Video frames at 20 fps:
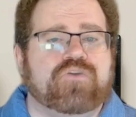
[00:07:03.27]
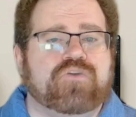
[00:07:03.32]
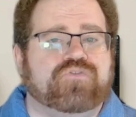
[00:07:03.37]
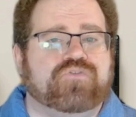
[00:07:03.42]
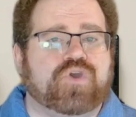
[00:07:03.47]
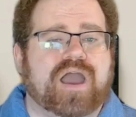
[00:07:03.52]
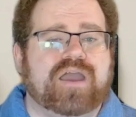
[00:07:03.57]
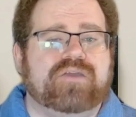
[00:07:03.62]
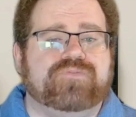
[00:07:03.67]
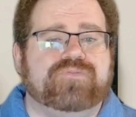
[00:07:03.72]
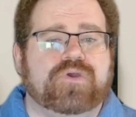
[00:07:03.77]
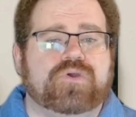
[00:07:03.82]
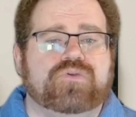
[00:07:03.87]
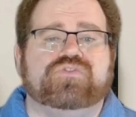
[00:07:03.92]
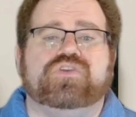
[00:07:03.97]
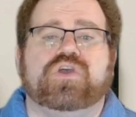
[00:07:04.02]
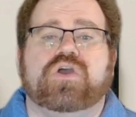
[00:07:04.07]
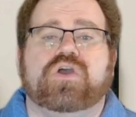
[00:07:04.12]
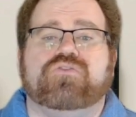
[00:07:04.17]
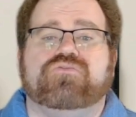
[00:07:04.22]
For
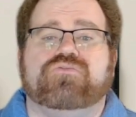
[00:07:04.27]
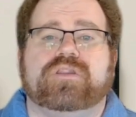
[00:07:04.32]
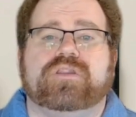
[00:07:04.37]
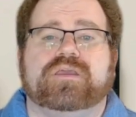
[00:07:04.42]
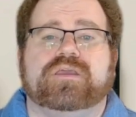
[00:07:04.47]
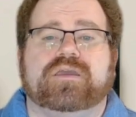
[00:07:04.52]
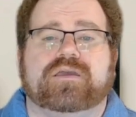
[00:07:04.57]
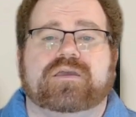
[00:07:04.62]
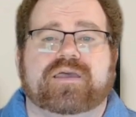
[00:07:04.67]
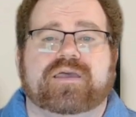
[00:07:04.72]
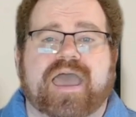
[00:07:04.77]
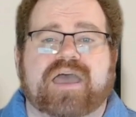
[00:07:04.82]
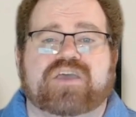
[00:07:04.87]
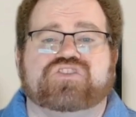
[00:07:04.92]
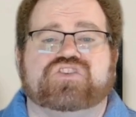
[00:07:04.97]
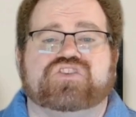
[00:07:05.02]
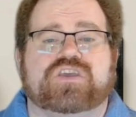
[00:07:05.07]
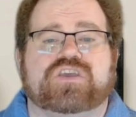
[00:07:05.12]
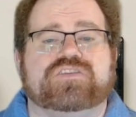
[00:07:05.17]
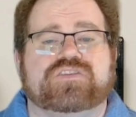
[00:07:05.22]
iPhones, running a
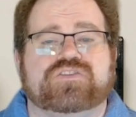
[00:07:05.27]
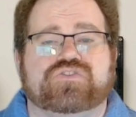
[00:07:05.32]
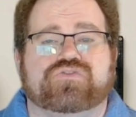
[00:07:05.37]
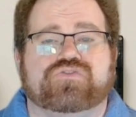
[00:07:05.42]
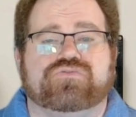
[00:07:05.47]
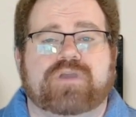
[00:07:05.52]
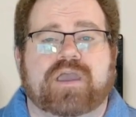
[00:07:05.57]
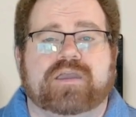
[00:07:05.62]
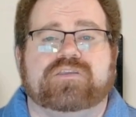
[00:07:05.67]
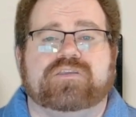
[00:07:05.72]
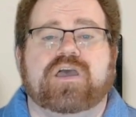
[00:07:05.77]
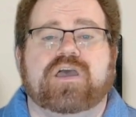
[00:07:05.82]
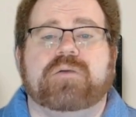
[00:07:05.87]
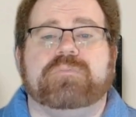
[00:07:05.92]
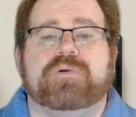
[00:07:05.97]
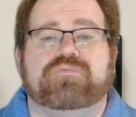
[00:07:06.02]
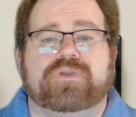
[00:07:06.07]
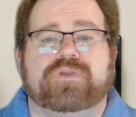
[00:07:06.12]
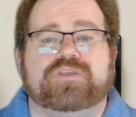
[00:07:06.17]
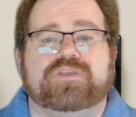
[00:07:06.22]
cache isn't direct,
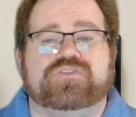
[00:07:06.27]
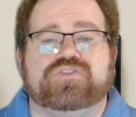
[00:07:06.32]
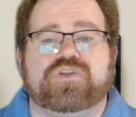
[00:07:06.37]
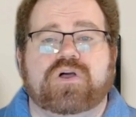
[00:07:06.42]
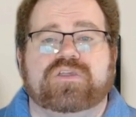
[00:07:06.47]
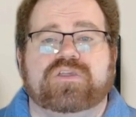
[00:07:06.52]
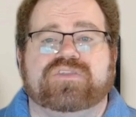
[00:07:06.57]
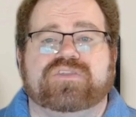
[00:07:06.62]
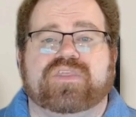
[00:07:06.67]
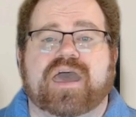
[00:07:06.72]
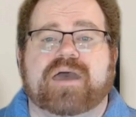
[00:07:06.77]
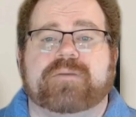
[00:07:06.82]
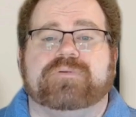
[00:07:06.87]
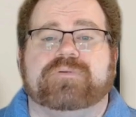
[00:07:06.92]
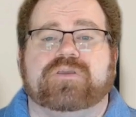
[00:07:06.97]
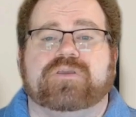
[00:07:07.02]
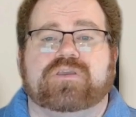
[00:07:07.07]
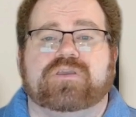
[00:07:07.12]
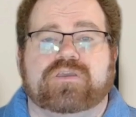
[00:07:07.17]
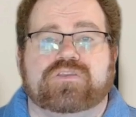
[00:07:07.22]
but reinstalling the app
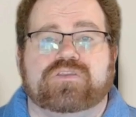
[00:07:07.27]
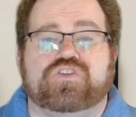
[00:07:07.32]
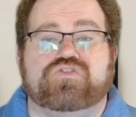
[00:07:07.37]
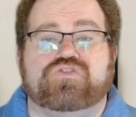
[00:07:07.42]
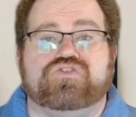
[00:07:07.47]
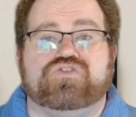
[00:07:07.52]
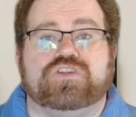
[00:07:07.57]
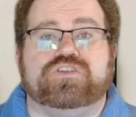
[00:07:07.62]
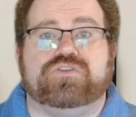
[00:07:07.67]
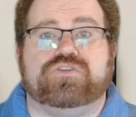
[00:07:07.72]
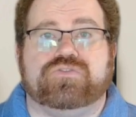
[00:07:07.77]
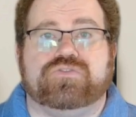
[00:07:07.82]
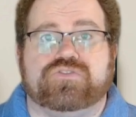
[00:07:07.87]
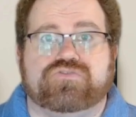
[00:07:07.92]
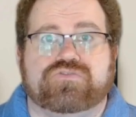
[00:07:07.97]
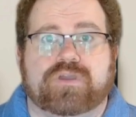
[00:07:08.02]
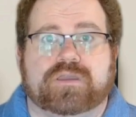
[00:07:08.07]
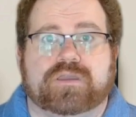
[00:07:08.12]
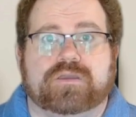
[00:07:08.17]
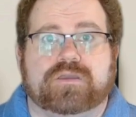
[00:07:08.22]
can usually do the
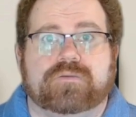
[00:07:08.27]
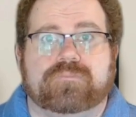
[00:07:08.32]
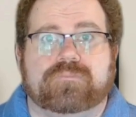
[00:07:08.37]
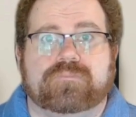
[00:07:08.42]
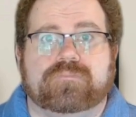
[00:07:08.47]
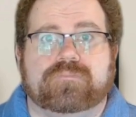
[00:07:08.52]
trick.